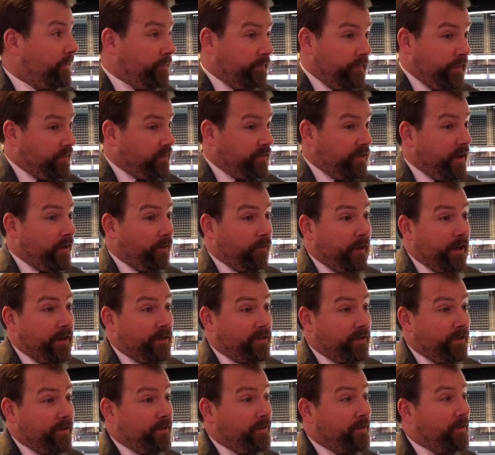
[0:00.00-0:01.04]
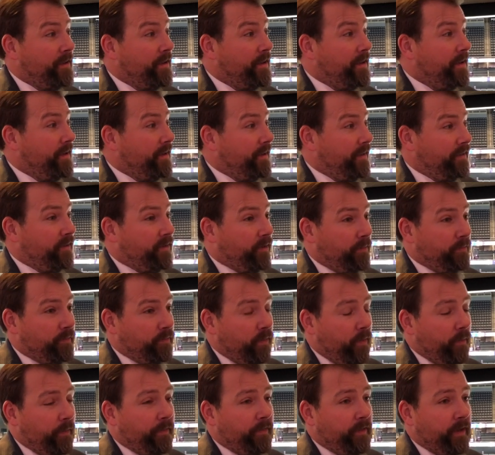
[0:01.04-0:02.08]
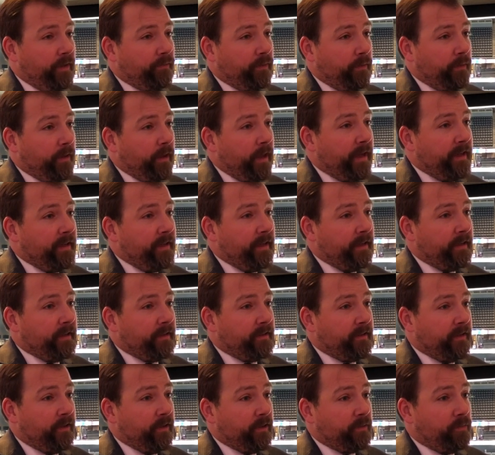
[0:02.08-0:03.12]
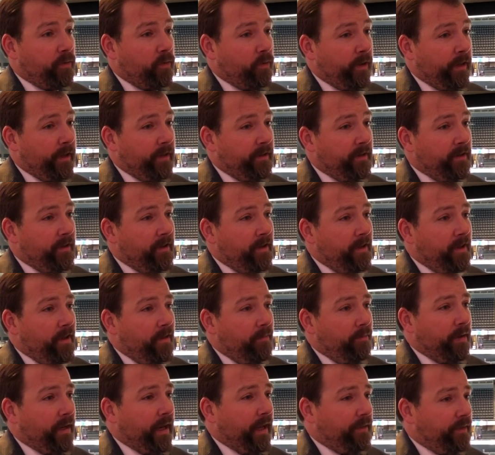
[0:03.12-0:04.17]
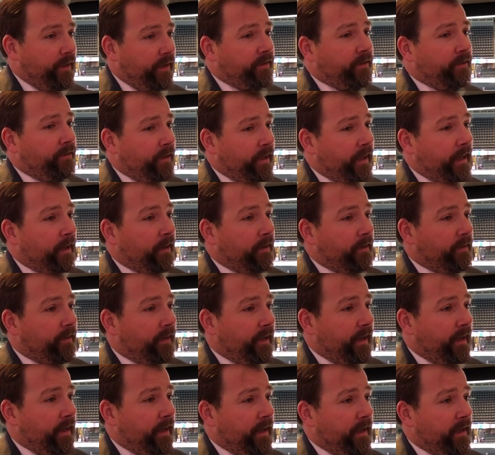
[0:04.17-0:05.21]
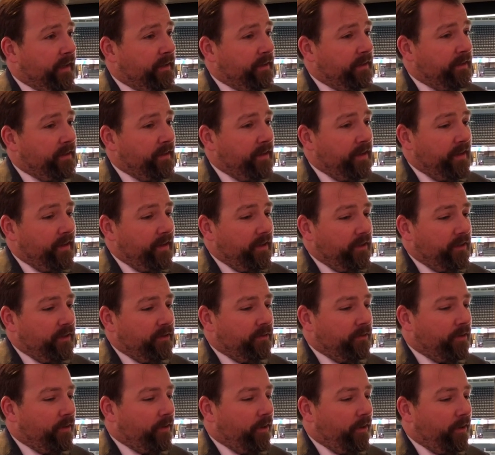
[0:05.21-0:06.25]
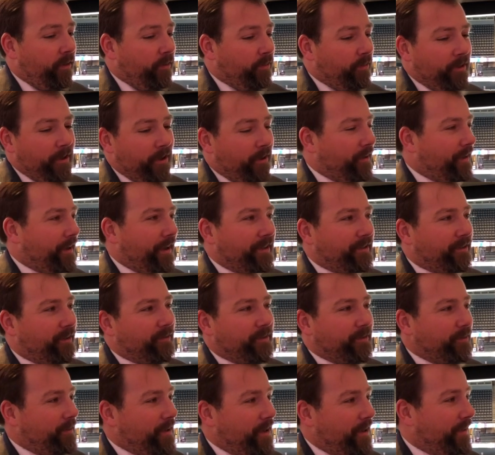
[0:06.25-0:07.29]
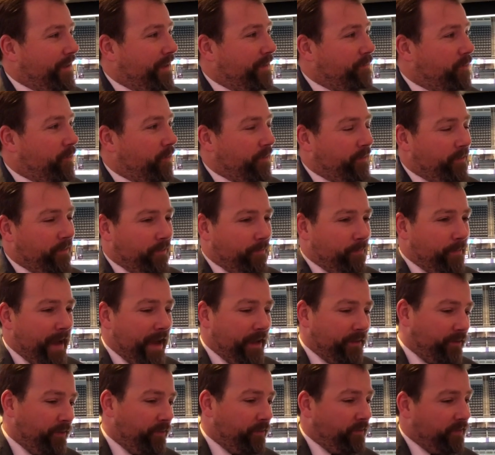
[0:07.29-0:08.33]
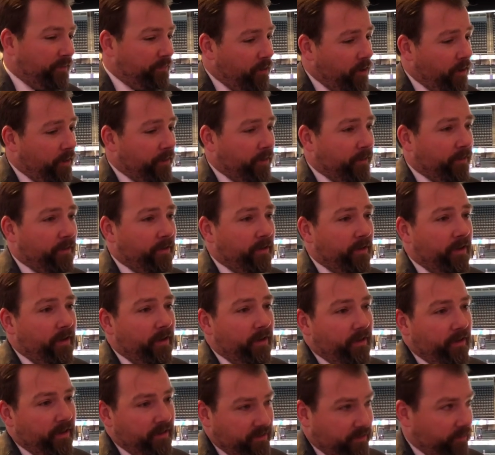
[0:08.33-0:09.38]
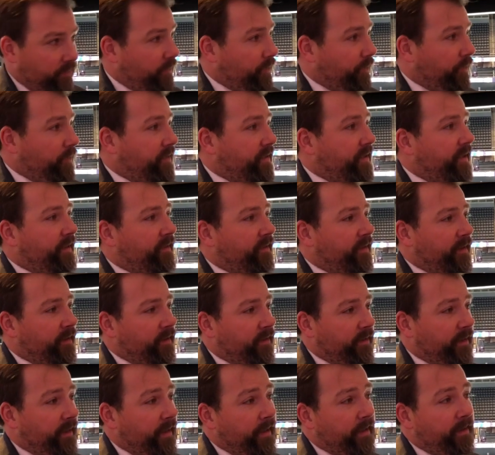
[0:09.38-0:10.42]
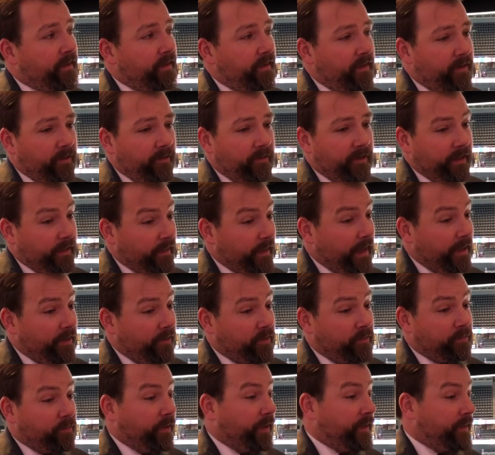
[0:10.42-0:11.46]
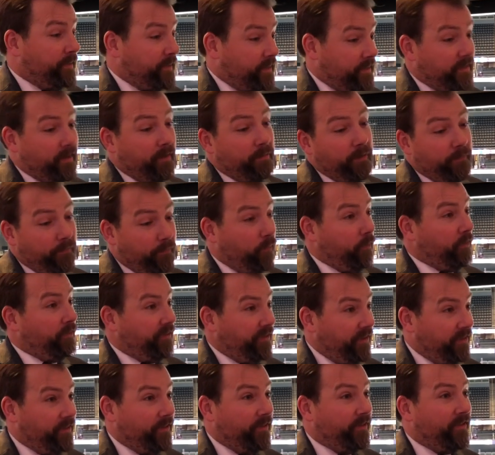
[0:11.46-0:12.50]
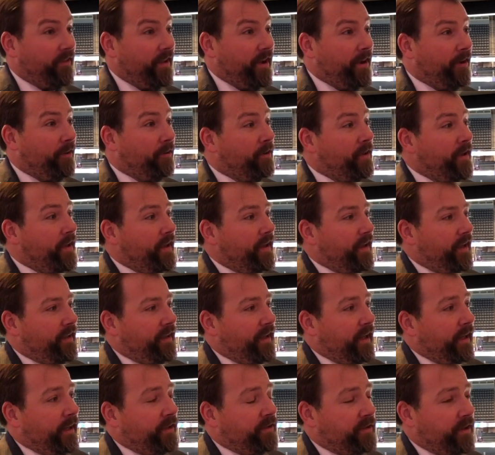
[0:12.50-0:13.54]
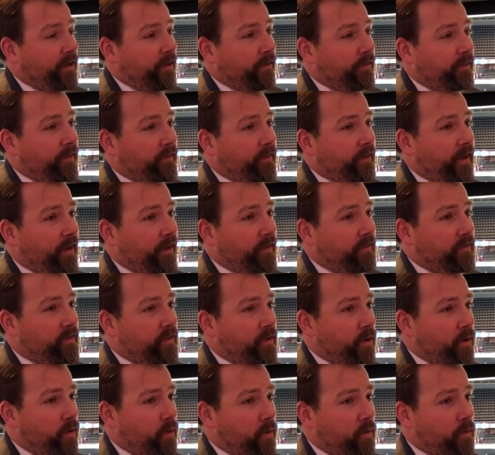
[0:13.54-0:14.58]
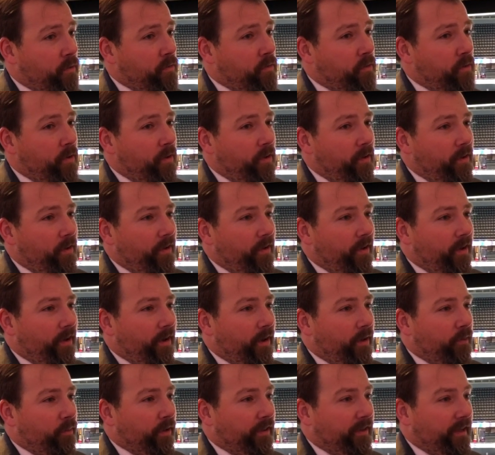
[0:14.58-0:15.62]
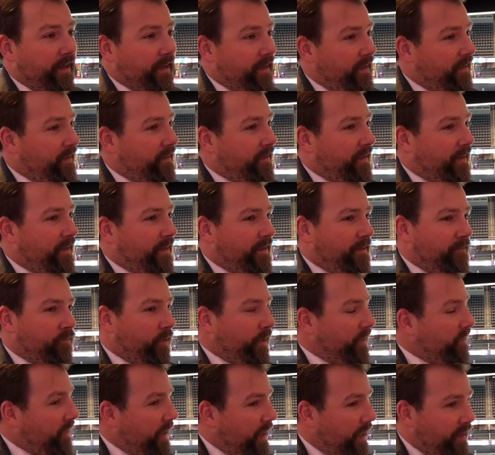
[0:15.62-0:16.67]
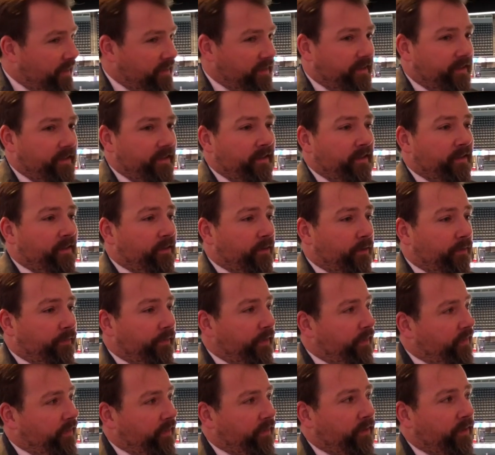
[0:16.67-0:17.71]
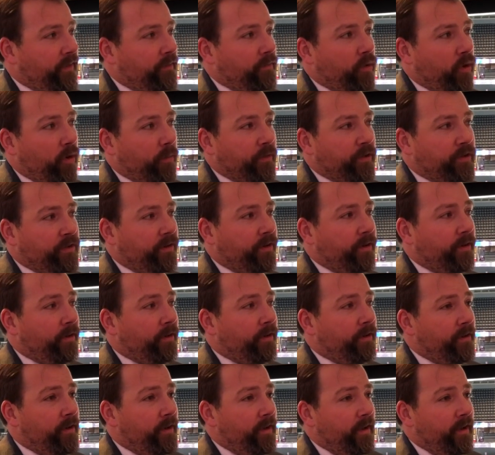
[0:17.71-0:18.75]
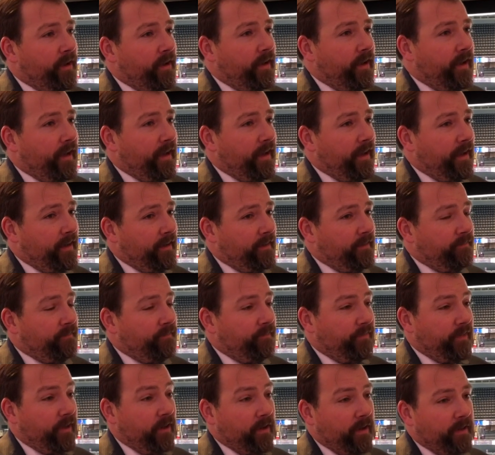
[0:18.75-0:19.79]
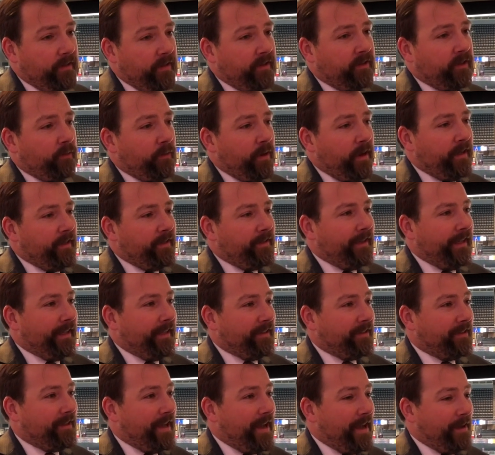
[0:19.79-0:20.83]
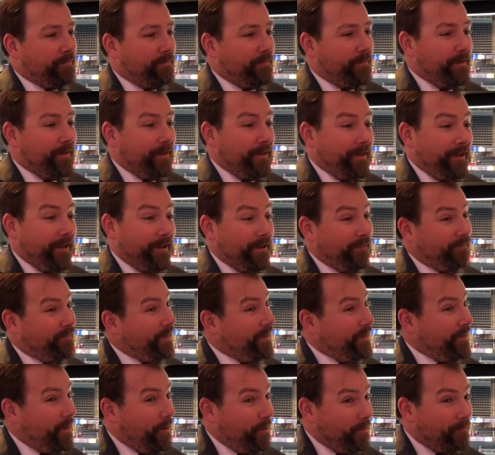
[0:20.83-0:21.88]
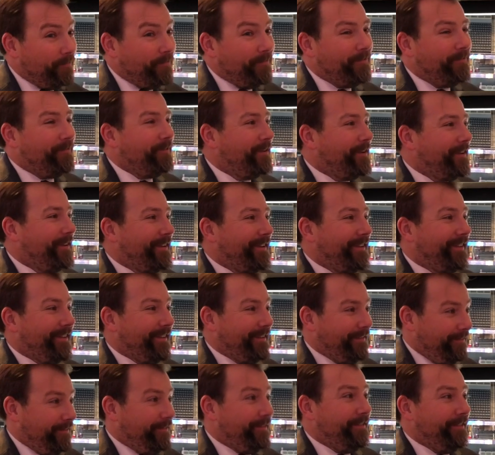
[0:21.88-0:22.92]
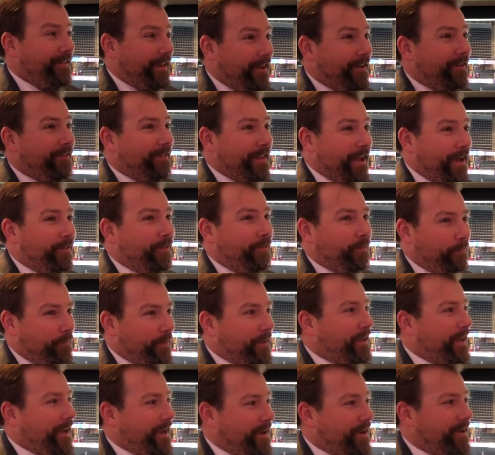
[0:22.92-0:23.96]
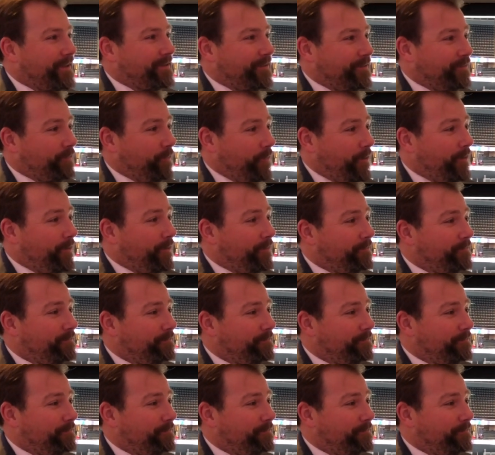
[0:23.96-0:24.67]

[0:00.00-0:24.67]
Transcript: this generation in terms of what we've seen from the Lightning to this point. But I think they're there. And, you know, all their young guys aren't so young anymore. You know, Matthews and Marner, it's their 3rd season in the league. You know, Nylander's played about 4 seasons now in the NHL. These guys know what it takes. They're physically more mature, and you know, I think they're ready to take a step. And if they don't, then there'll be chaos in Toronto,